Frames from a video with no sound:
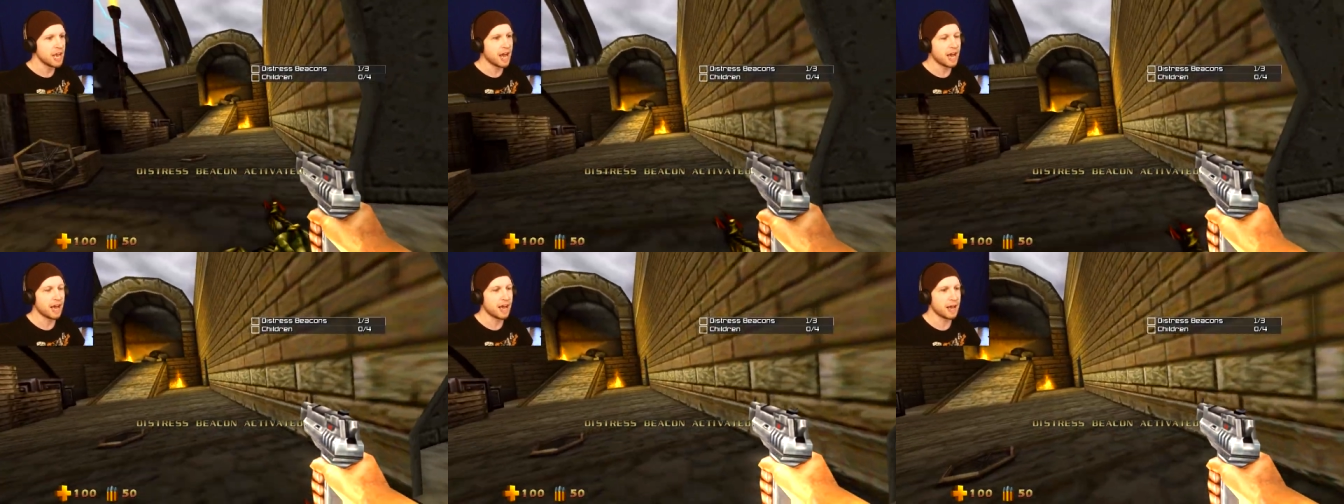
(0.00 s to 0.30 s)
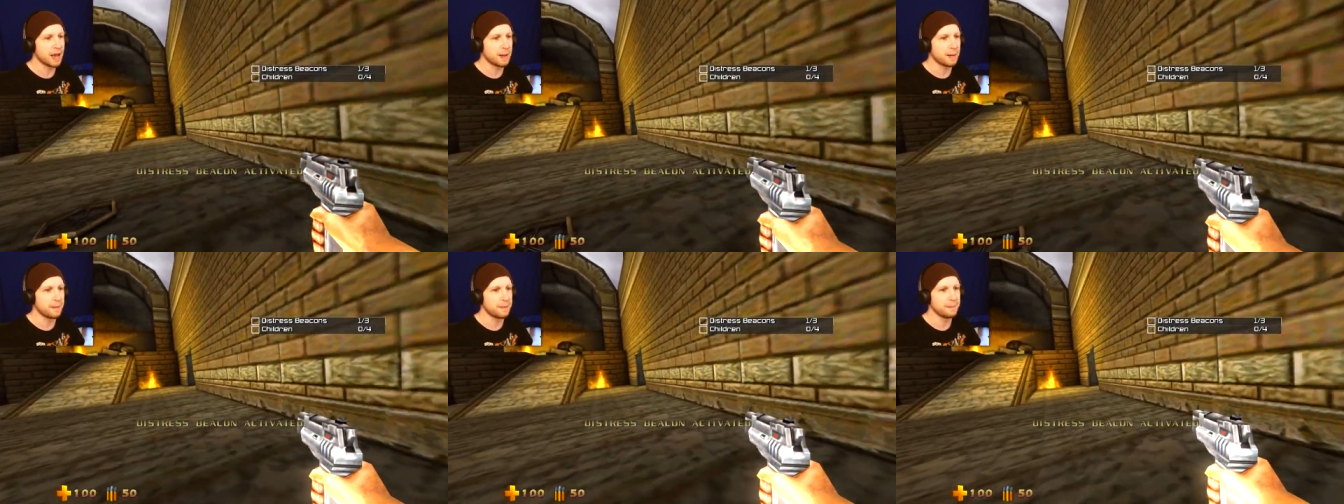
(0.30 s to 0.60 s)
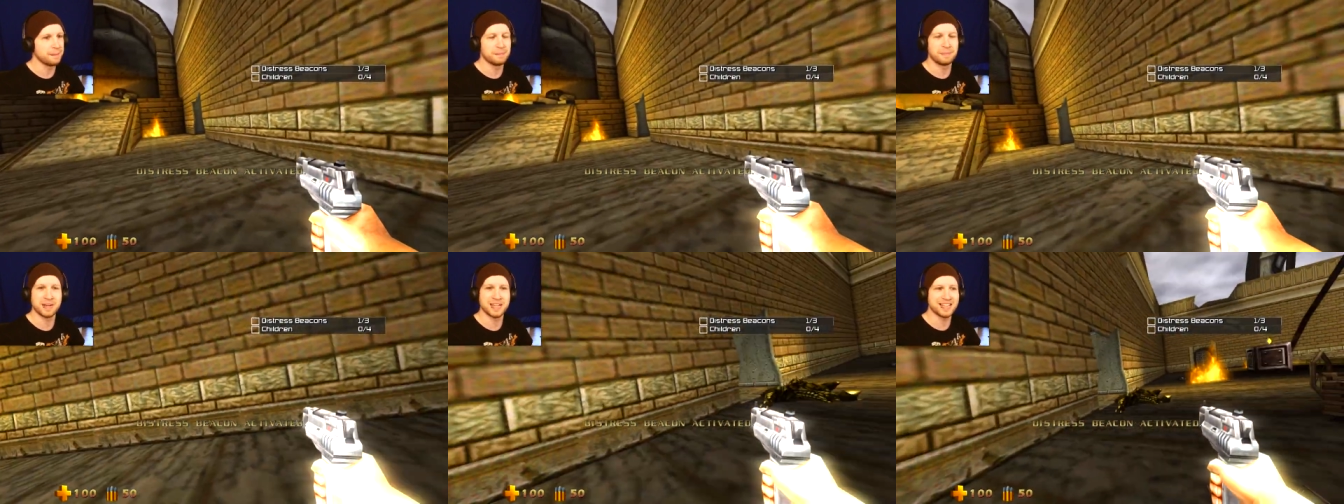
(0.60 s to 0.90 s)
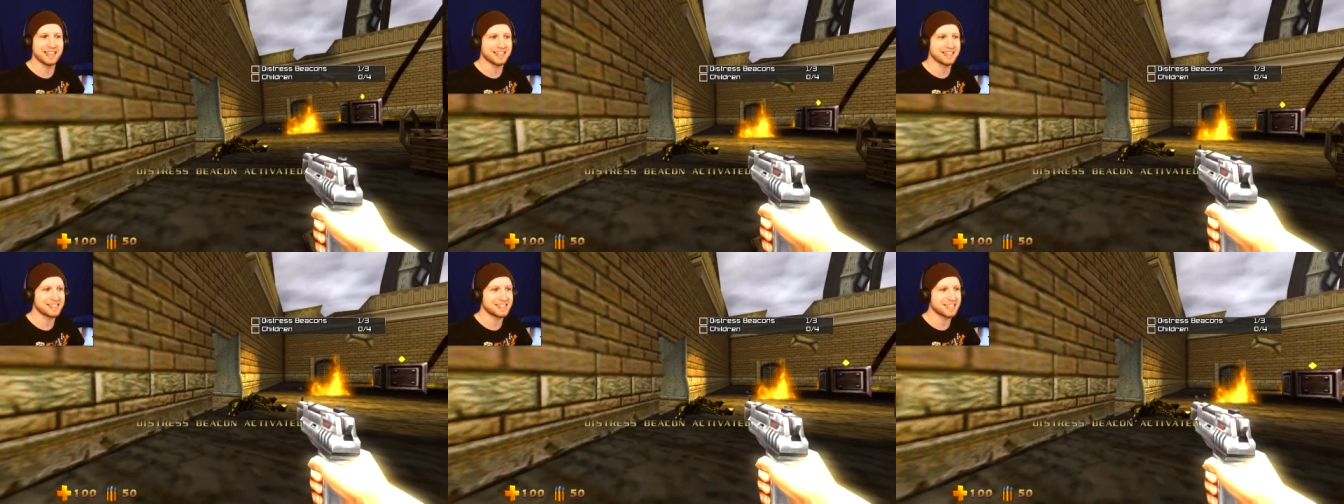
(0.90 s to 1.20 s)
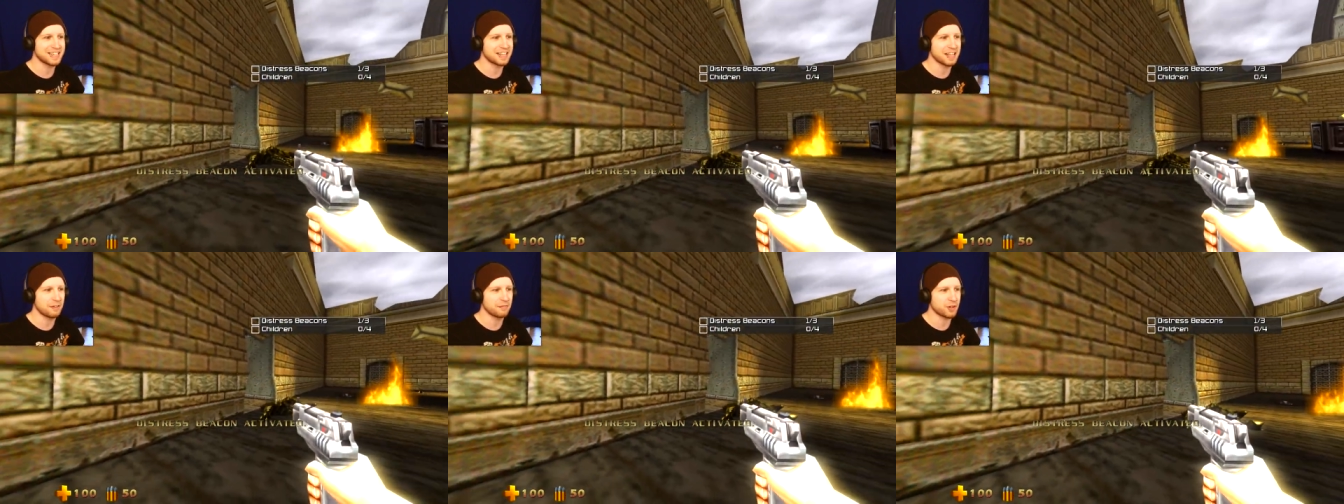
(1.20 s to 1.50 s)
Uh, but you can
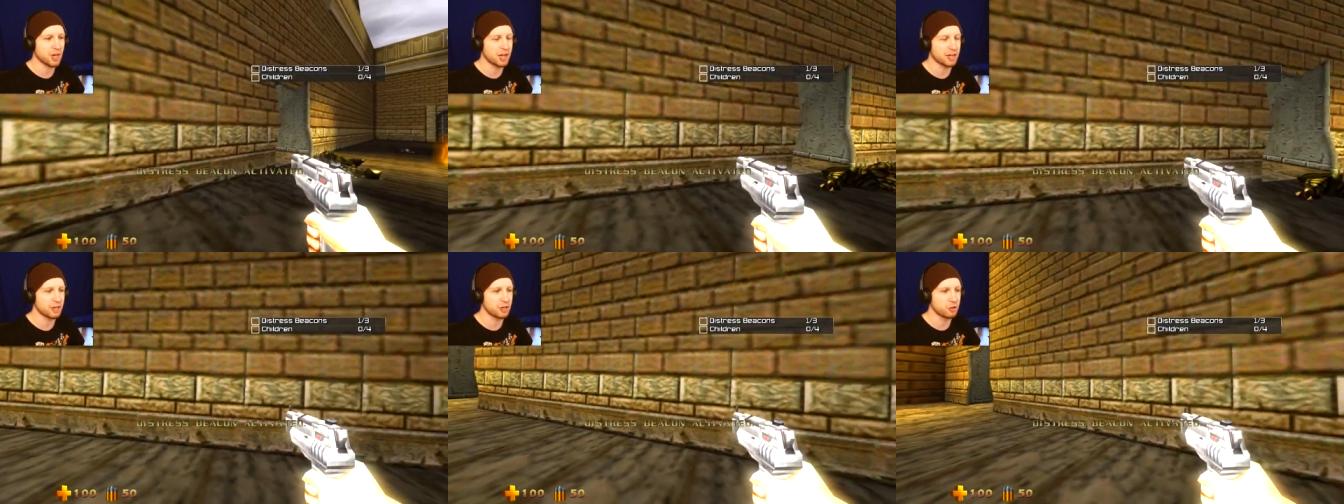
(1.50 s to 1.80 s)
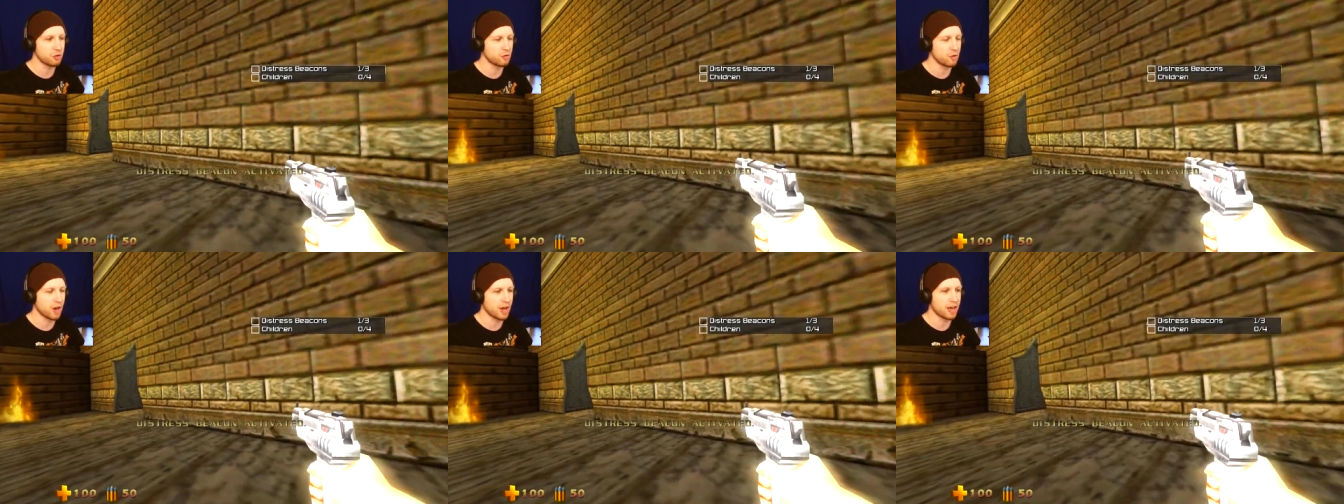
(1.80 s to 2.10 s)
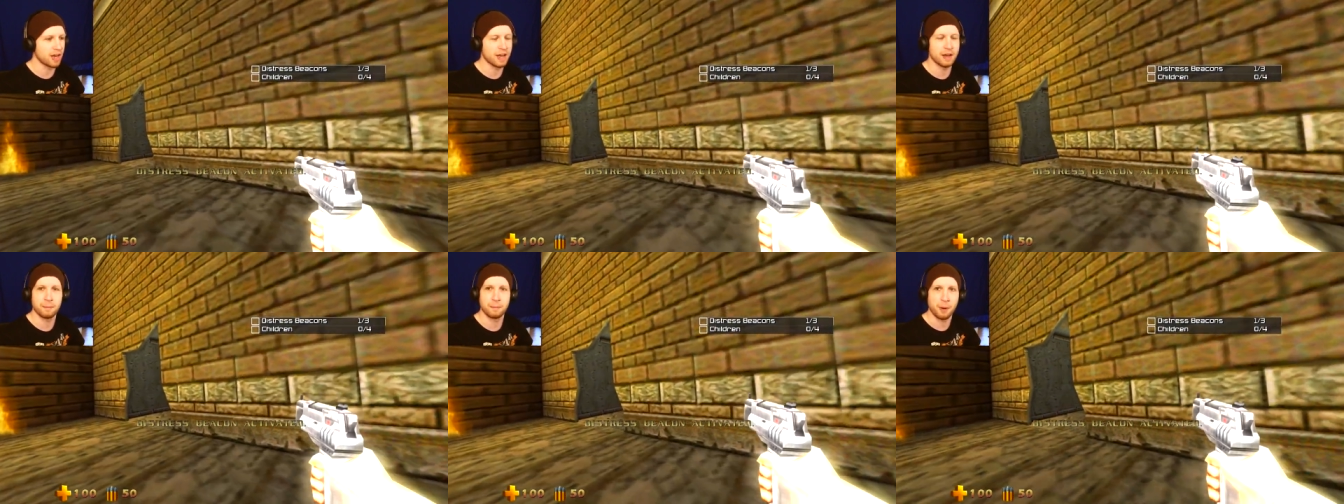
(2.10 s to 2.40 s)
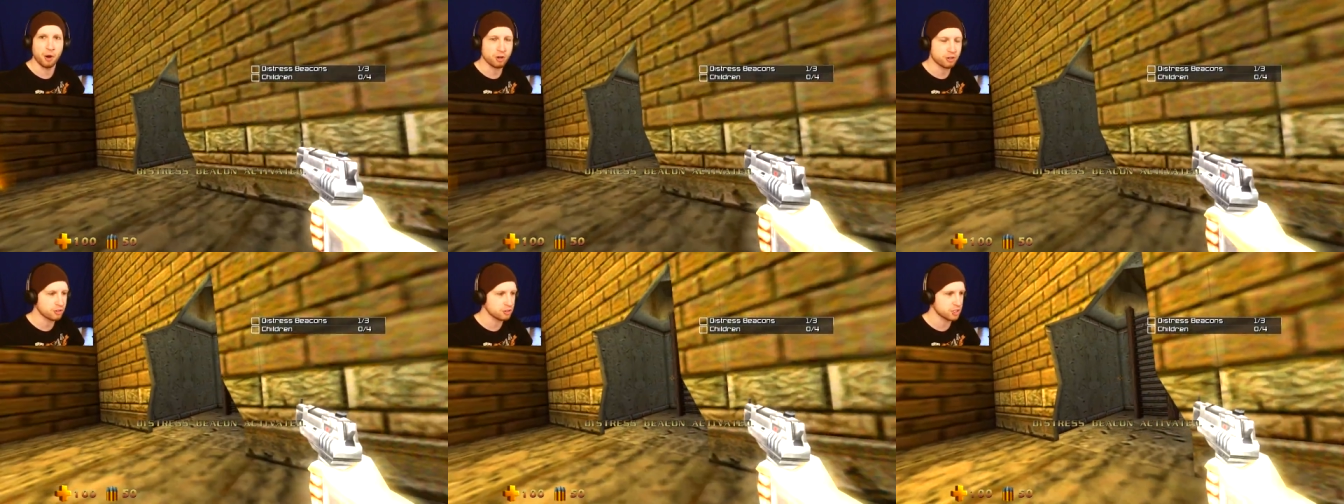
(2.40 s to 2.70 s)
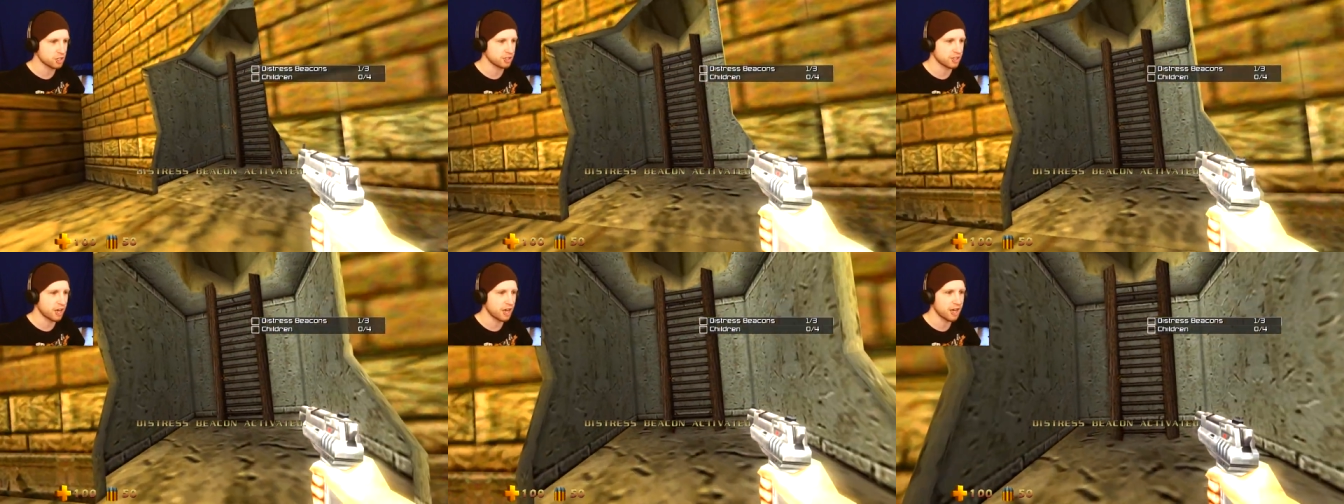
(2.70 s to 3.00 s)
see they've got new uh,
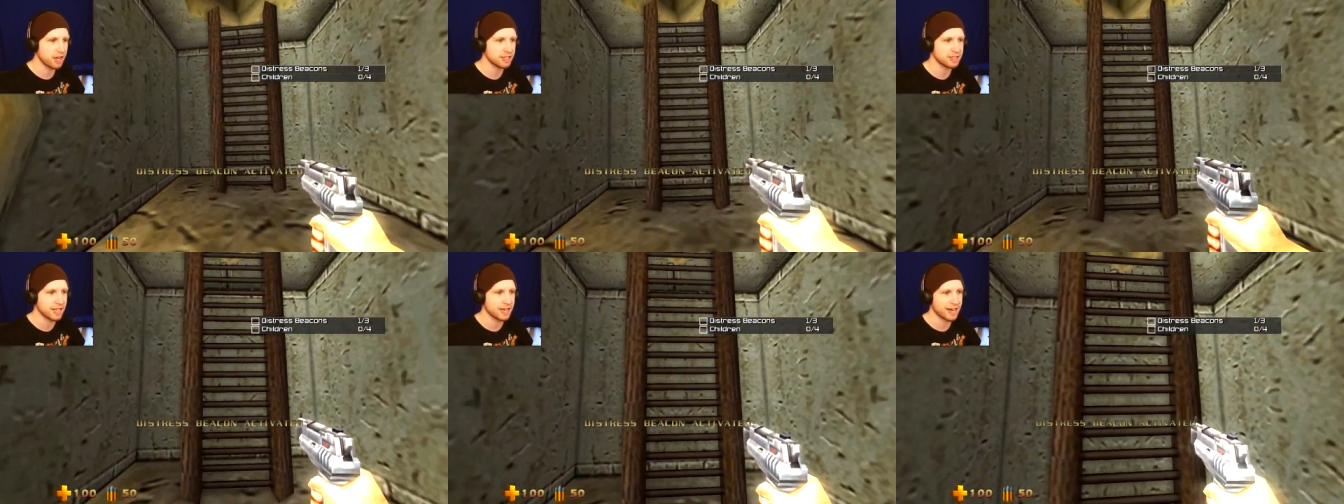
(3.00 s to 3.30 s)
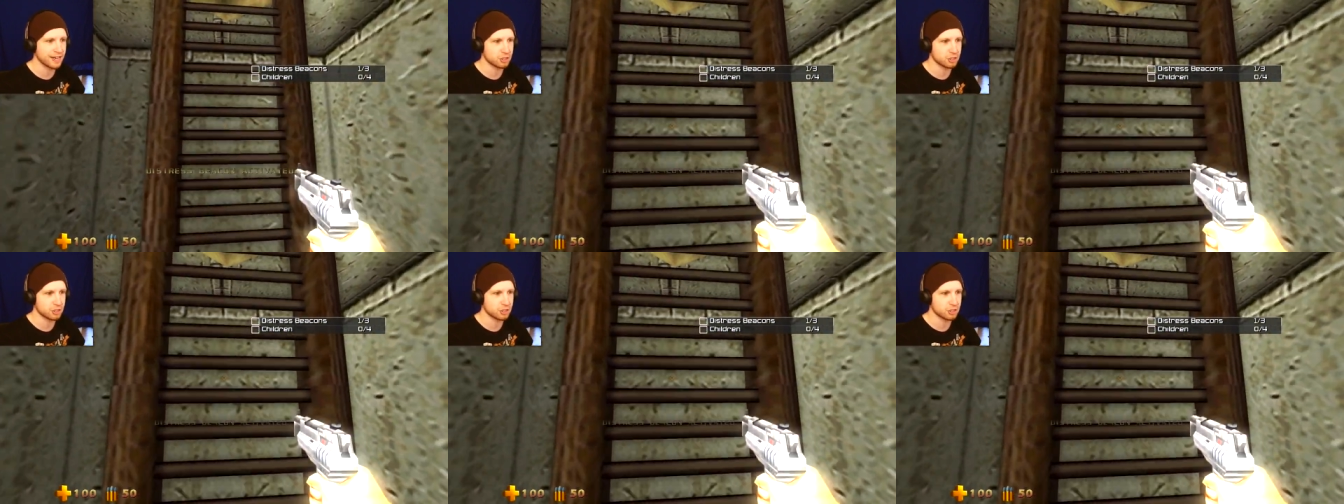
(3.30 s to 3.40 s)
markers on the H U D that